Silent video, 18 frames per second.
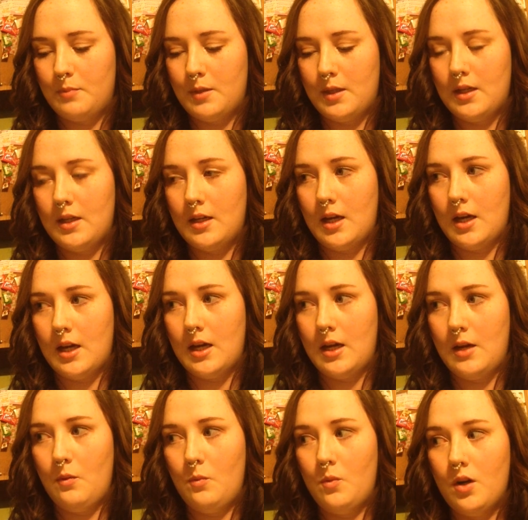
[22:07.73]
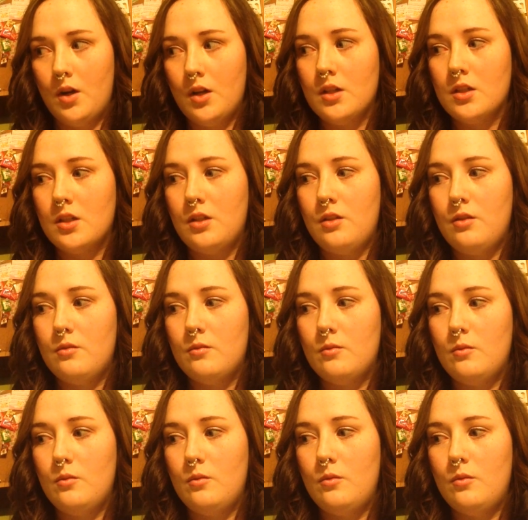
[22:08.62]
but I want
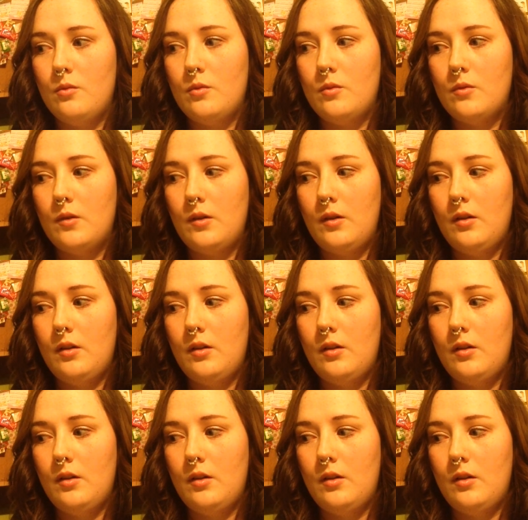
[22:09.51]
to...